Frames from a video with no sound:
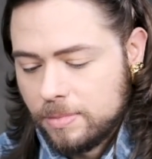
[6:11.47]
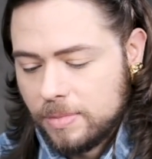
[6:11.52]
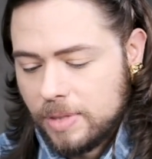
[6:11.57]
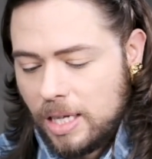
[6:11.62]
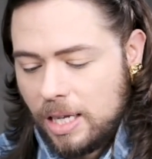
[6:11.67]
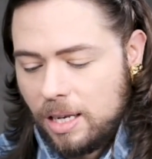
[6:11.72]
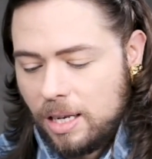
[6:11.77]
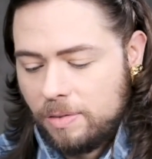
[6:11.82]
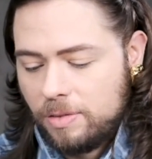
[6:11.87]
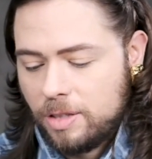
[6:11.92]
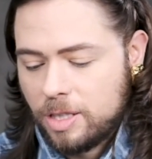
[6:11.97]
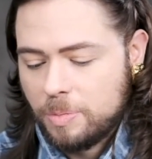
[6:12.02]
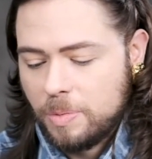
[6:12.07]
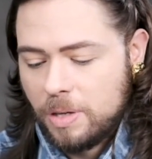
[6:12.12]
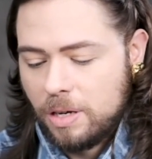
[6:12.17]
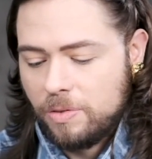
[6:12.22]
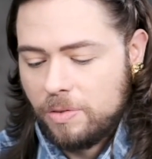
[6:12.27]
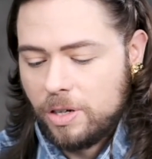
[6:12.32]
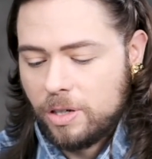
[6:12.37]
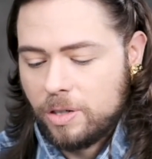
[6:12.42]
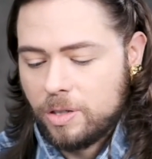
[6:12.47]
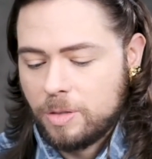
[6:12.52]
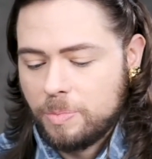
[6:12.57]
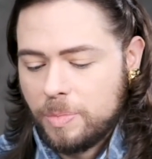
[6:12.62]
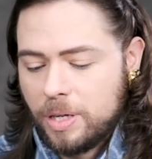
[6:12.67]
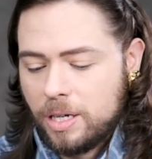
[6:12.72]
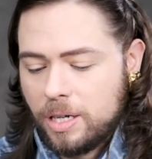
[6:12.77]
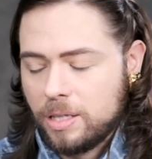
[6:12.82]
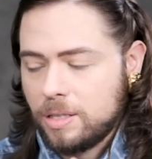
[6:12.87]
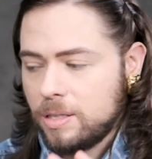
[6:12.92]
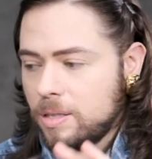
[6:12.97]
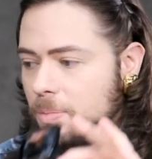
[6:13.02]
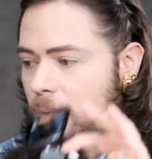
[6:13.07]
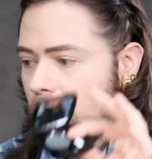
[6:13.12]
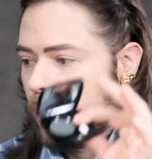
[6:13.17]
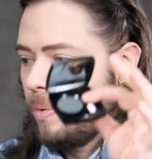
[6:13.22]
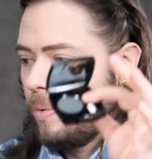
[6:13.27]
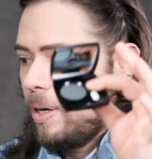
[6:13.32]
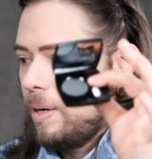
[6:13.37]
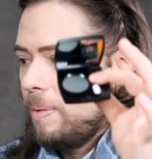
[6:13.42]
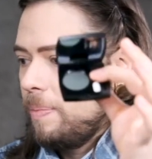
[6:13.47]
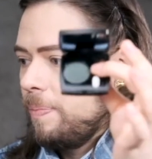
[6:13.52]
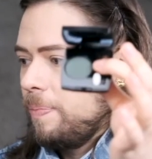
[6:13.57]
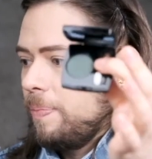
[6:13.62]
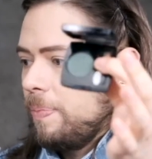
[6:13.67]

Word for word: I love the smell of their cosmetics. Anyway.